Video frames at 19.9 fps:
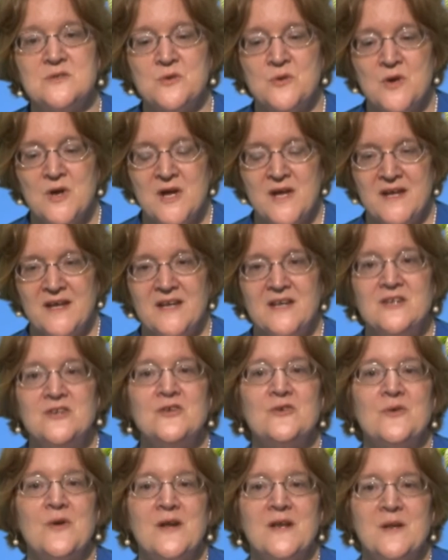So
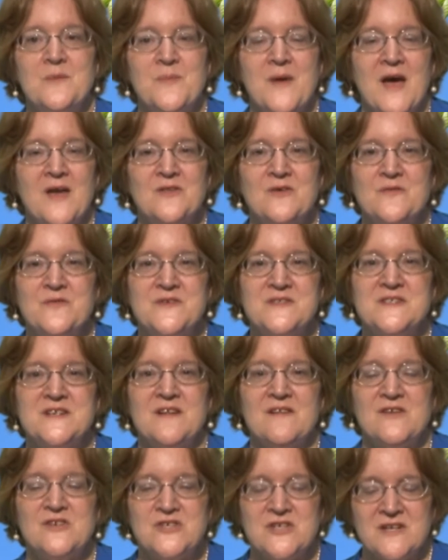integrating
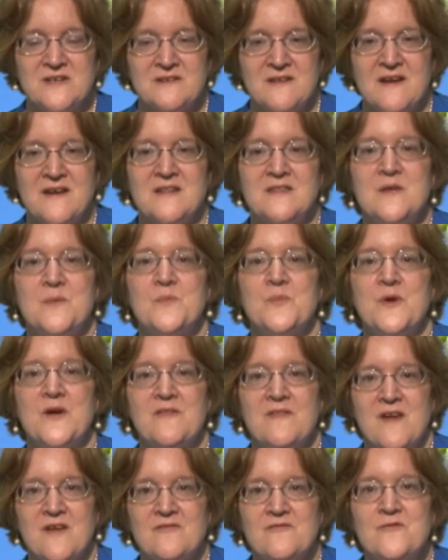pathophysiology and letting them
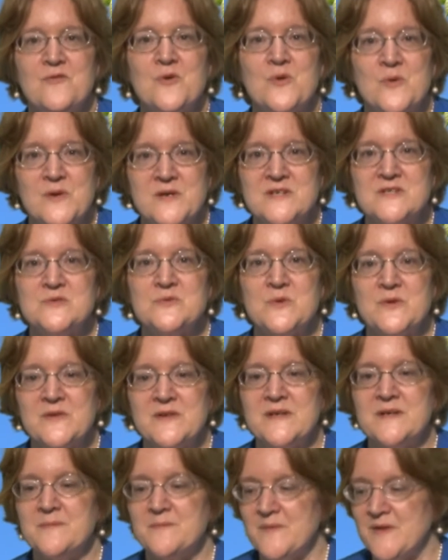bring that forward is
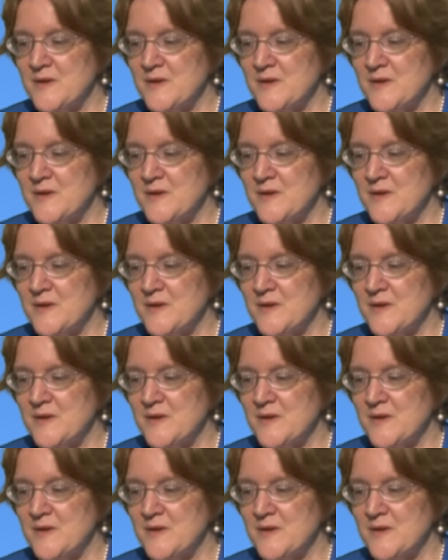really